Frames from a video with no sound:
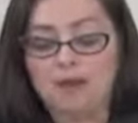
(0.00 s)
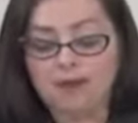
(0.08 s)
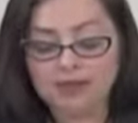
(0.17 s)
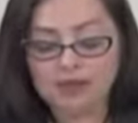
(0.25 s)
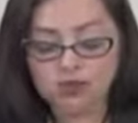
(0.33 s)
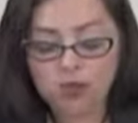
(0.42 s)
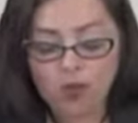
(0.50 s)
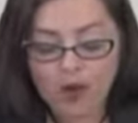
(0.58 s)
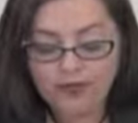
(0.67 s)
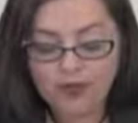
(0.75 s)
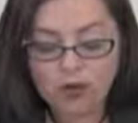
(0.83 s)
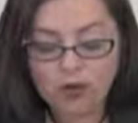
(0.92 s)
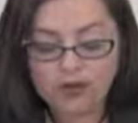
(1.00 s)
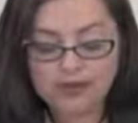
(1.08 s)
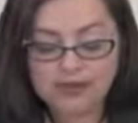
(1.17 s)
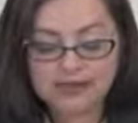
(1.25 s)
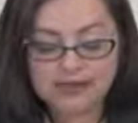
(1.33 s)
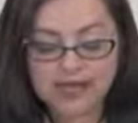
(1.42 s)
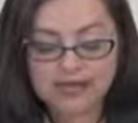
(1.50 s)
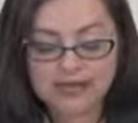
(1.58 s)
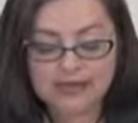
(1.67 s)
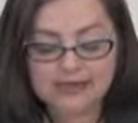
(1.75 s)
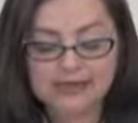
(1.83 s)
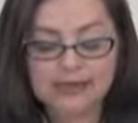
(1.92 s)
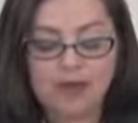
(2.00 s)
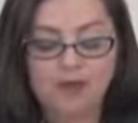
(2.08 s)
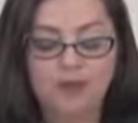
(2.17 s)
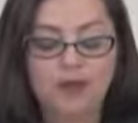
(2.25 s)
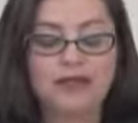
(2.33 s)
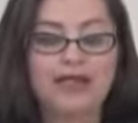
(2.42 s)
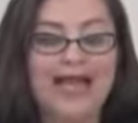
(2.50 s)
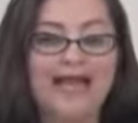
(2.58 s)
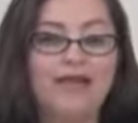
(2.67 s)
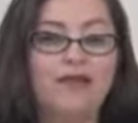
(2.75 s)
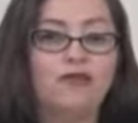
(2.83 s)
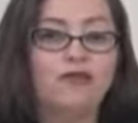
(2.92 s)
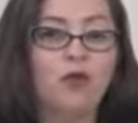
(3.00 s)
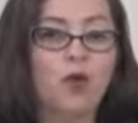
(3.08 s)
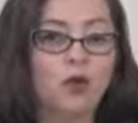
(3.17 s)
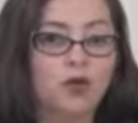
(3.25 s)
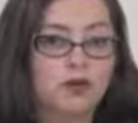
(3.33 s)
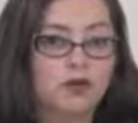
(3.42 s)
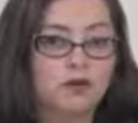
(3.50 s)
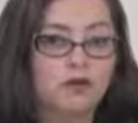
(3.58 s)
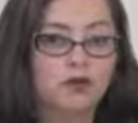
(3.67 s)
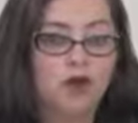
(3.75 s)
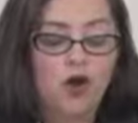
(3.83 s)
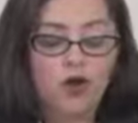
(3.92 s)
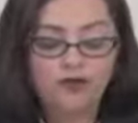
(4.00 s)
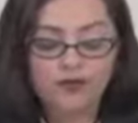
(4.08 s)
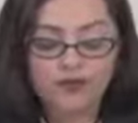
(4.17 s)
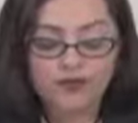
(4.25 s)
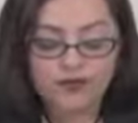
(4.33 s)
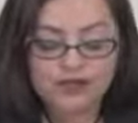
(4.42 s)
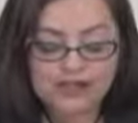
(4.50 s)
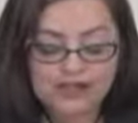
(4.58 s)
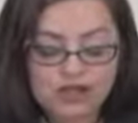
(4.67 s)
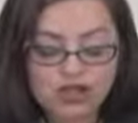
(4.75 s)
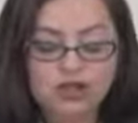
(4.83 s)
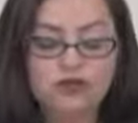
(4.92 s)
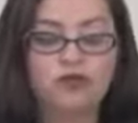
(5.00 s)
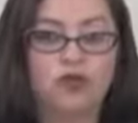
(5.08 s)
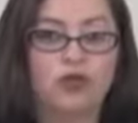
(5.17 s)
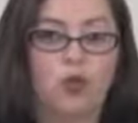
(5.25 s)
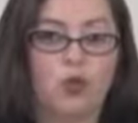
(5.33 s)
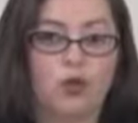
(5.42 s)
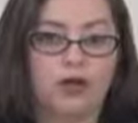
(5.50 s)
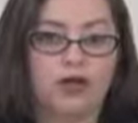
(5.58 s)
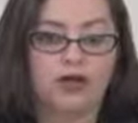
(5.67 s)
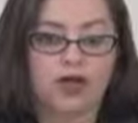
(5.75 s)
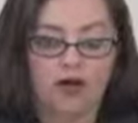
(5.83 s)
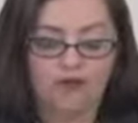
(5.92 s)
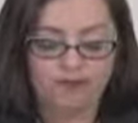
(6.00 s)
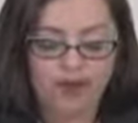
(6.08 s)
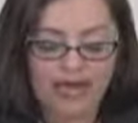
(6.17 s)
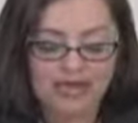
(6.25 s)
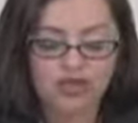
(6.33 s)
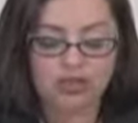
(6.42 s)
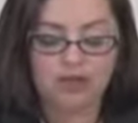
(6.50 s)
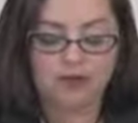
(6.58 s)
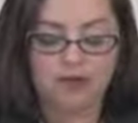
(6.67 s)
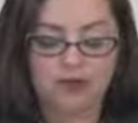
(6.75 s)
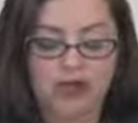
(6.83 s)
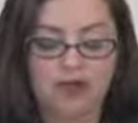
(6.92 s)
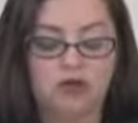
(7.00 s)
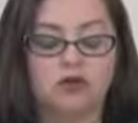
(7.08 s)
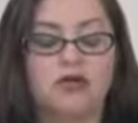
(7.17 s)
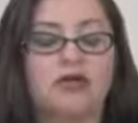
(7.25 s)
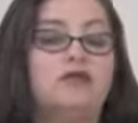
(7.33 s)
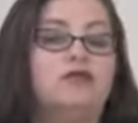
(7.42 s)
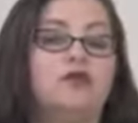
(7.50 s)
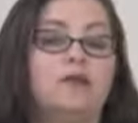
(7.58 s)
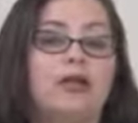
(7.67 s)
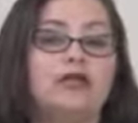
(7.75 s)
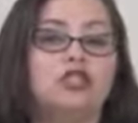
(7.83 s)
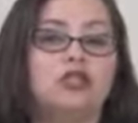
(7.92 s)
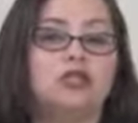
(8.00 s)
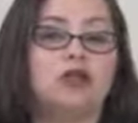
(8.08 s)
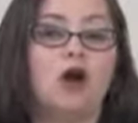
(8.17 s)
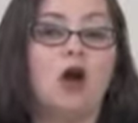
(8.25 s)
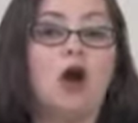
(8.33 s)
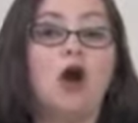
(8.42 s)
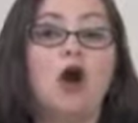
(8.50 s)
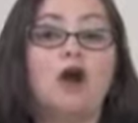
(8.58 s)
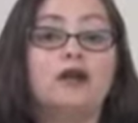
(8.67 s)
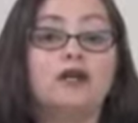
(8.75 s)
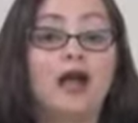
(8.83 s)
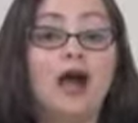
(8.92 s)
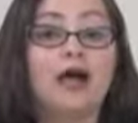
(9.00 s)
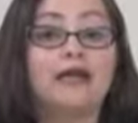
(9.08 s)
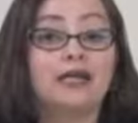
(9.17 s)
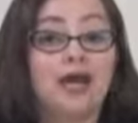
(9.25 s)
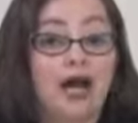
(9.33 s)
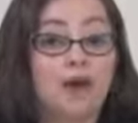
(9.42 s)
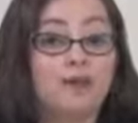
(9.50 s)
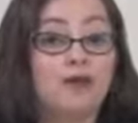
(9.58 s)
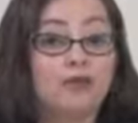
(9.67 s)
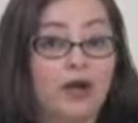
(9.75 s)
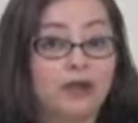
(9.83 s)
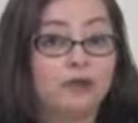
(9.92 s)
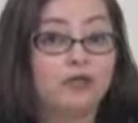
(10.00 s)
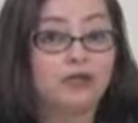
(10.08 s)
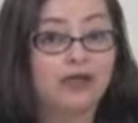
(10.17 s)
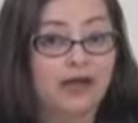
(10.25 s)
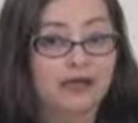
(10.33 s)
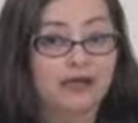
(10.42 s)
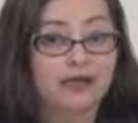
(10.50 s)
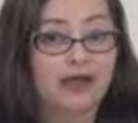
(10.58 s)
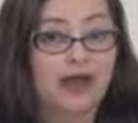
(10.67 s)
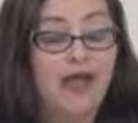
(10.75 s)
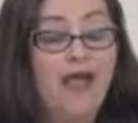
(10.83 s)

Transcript: Because what the court decided is that blank forms for physician recording of patient medical information are not copyright protected.